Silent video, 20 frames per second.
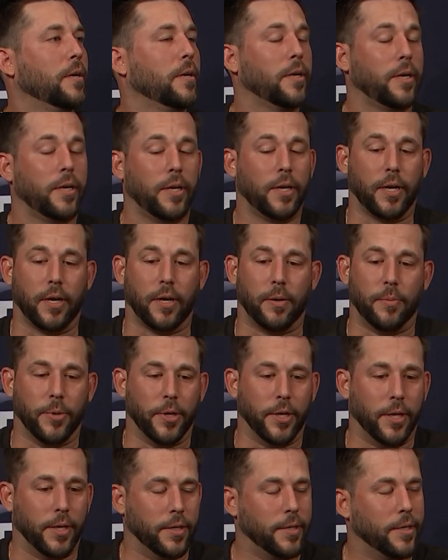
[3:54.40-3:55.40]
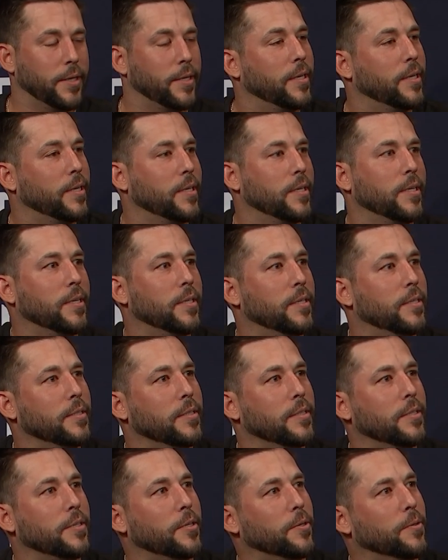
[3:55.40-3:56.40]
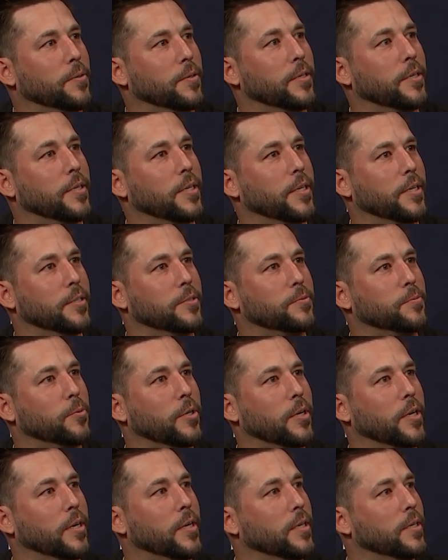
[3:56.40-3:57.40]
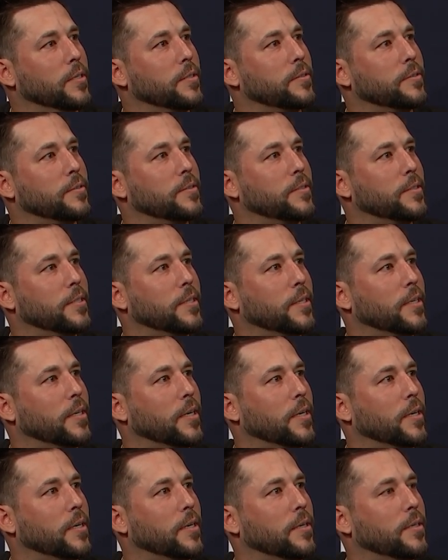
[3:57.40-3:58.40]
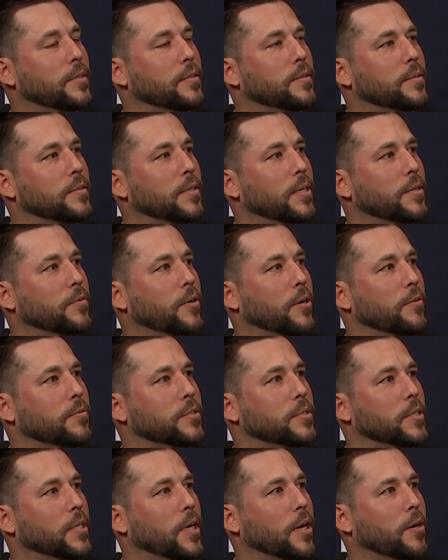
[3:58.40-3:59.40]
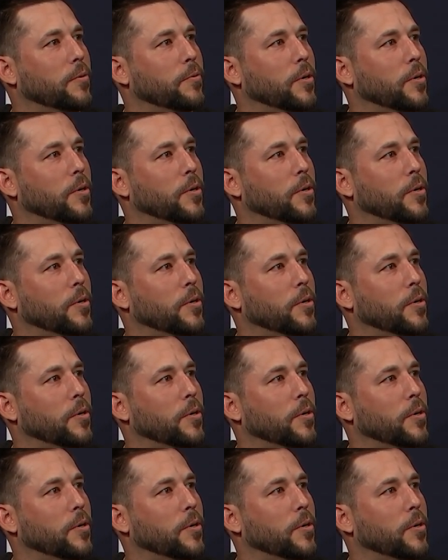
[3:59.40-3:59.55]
Yeah, I mean, you know, it is what it is. Uh, they've obviously had a